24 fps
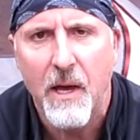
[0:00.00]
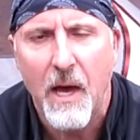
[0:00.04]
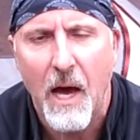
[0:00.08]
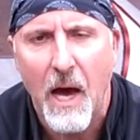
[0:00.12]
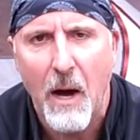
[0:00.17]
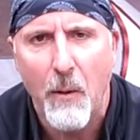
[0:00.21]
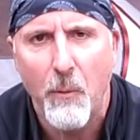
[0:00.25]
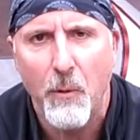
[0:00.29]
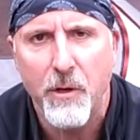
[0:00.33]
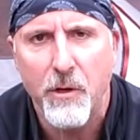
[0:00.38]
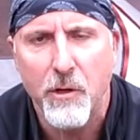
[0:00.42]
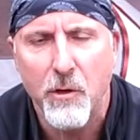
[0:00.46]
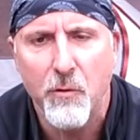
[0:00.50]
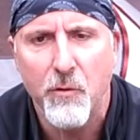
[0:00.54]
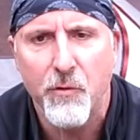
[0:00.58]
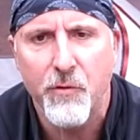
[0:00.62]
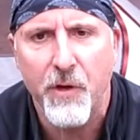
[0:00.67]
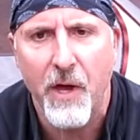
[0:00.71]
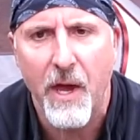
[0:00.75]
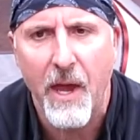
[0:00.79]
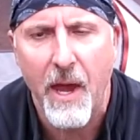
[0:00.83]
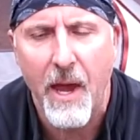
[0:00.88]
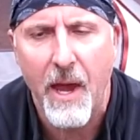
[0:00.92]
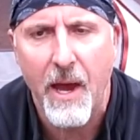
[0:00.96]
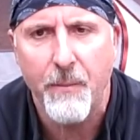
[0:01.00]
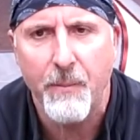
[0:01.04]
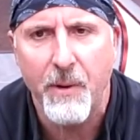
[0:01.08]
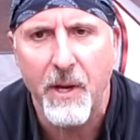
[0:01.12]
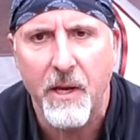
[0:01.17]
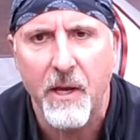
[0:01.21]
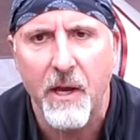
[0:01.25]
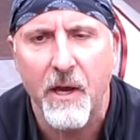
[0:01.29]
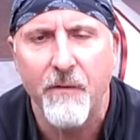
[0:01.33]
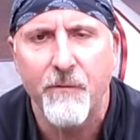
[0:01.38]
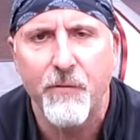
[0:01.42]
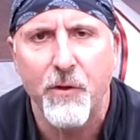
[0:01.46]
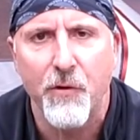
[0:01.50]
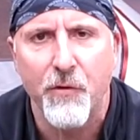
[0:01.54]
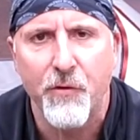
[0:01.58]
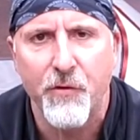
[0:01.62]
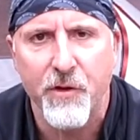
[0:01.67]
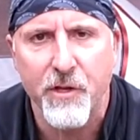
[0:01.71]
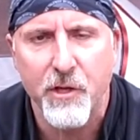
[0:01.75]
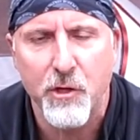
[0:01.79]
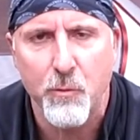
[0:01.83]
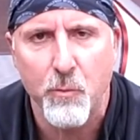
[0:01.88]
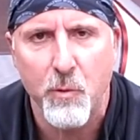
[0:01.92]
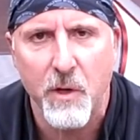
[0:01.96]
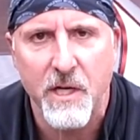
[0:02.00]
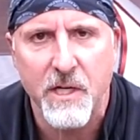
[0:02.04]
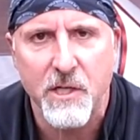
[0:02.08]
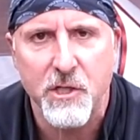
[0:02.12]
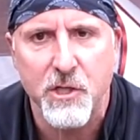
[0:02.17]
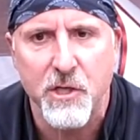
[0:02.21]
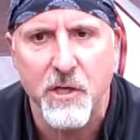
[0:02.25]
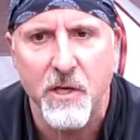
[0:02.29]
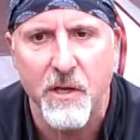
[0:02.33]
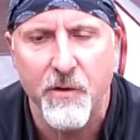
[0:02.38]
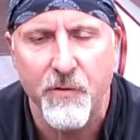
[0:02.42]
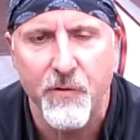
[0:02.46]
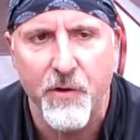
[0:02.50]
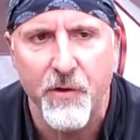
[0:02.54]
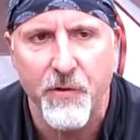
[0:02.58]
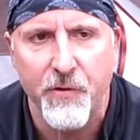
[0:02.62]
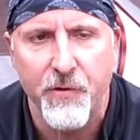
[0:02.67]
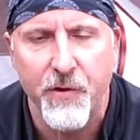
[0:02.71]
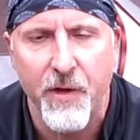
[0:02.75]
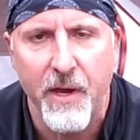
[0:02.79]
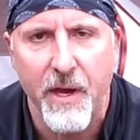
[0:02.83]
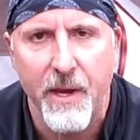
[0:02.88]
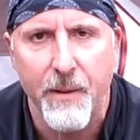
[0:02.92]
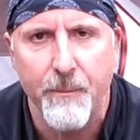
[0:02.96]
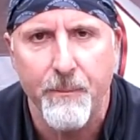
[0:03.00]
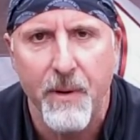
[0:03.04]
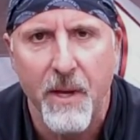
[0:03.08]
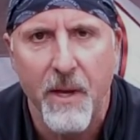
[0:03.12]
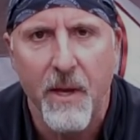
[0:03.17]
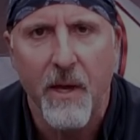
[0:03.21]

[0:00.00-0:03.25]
I would use a hammock if the situation is the same.